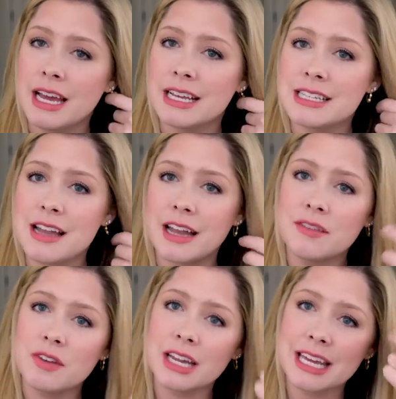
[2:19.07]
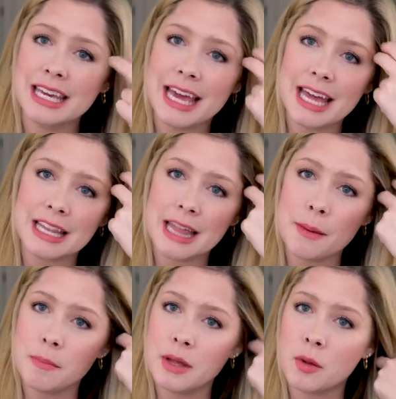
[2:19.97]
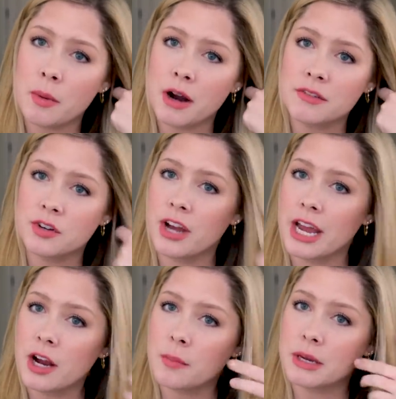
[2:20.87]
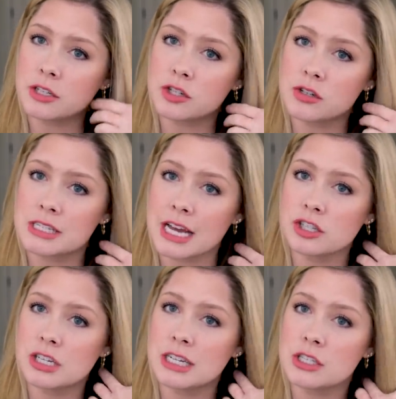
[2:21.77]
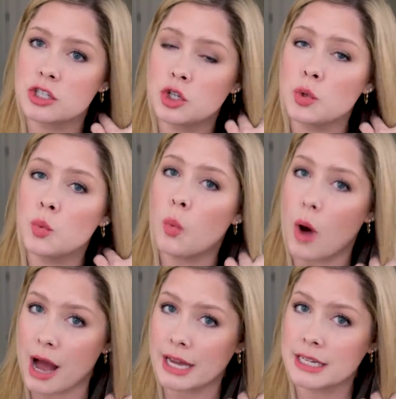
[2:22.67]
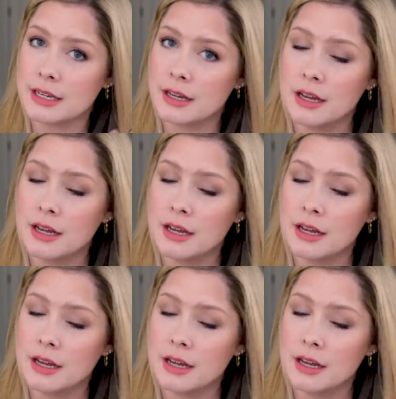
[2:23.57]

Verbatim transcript: is not even going to get that middle part of your hair because your section is too wide.